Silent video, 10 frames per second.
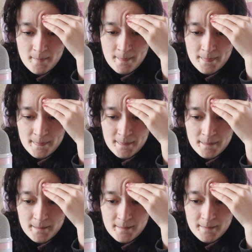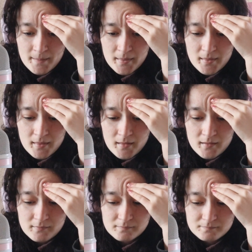
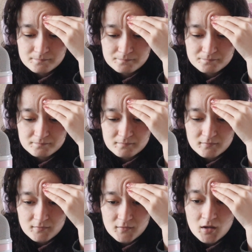(silence)